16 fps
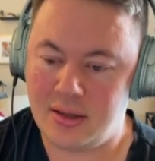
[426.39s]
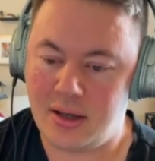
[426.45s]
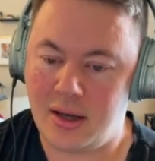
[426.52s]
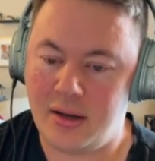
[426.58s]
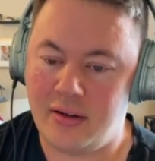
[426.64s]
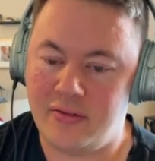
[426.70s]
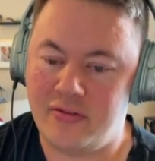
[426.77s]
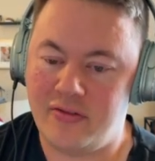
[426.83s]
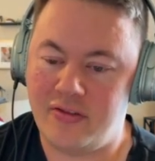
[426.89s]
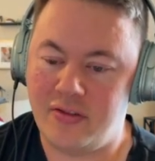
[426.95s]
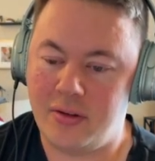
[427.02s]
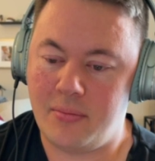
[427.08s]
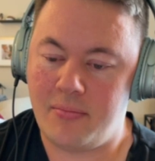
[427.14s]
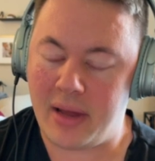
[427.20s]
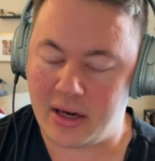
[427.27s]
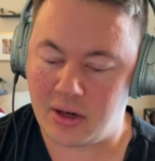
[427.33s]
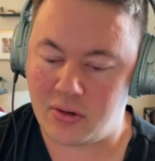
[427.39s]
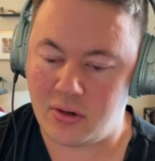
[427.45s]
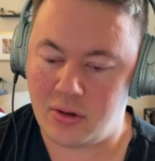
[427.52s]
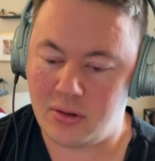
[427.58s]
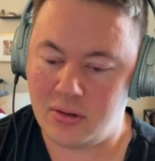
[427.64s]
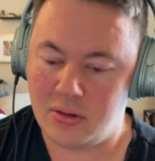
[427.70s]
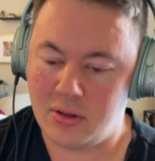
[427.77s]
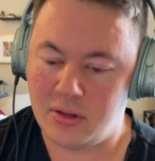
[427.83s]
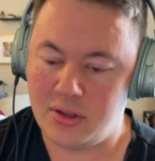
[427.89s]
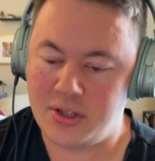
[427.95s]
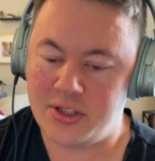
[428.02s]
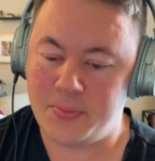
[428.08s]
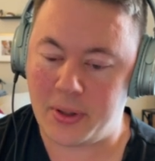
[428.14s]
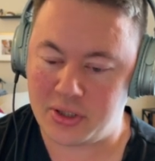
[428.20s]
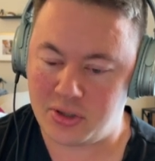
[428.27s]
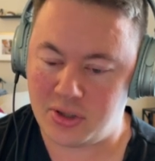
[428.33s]
of medical
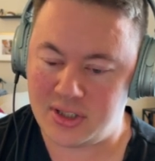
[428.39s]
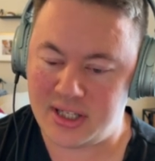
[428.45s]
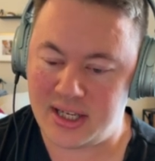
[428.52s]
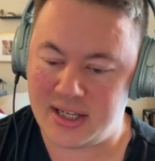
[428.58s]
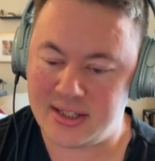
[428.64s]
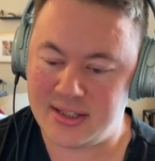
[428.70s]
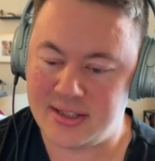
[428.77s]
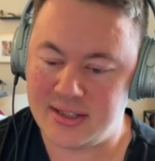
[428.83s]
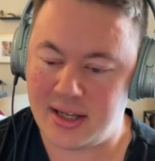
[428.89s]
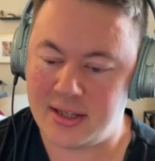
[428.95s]
specialties